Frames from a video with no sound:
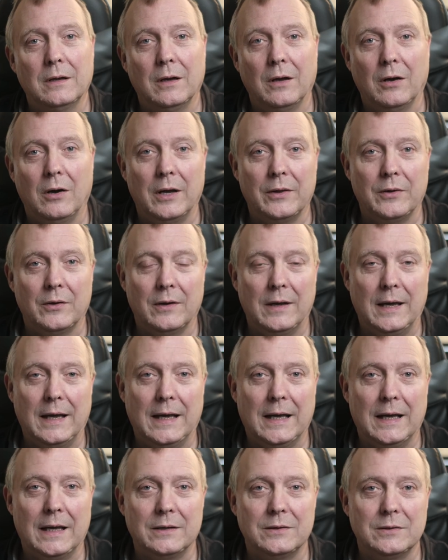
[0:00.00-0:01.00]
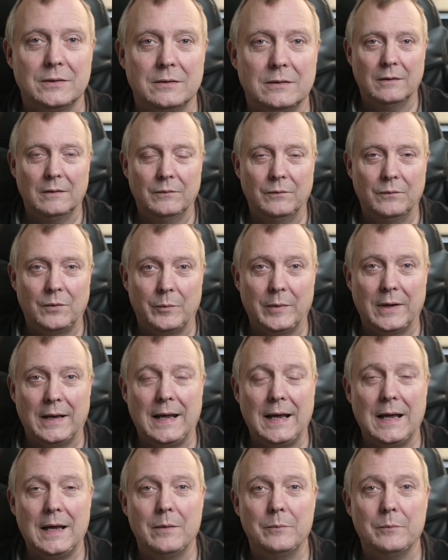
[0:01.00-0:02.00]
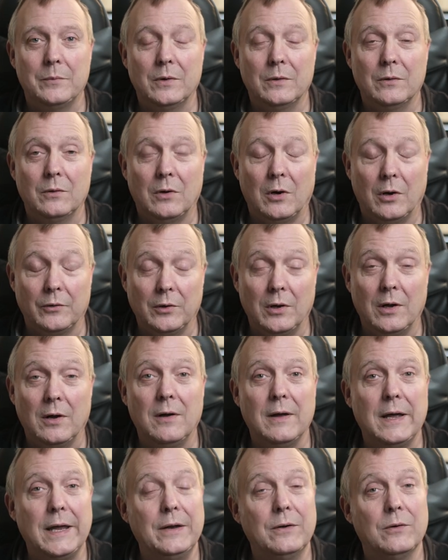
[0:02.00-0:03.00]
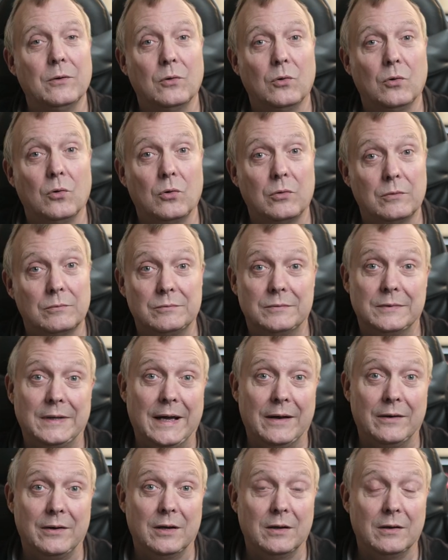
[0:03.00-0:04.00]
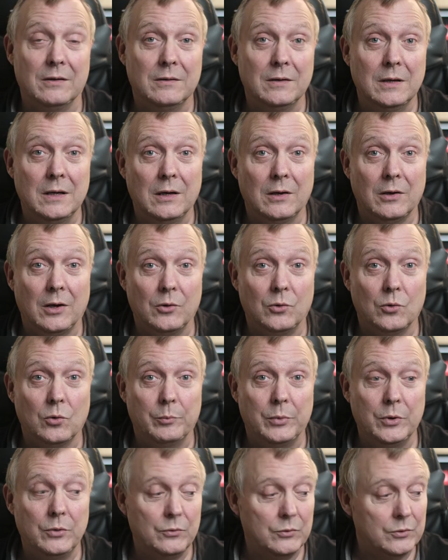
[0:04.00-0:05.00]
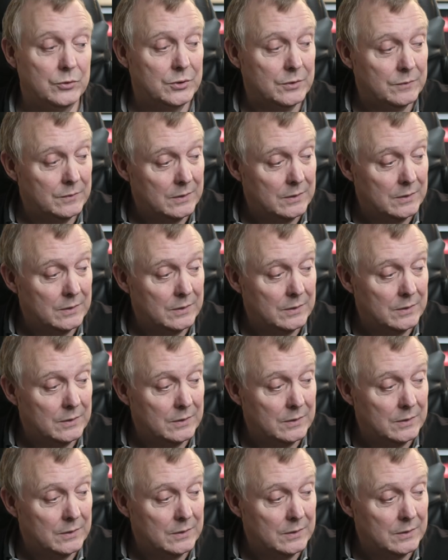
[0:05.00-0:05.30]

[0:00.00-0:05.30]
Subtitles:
either at from a lab, online, or down to your local Boots.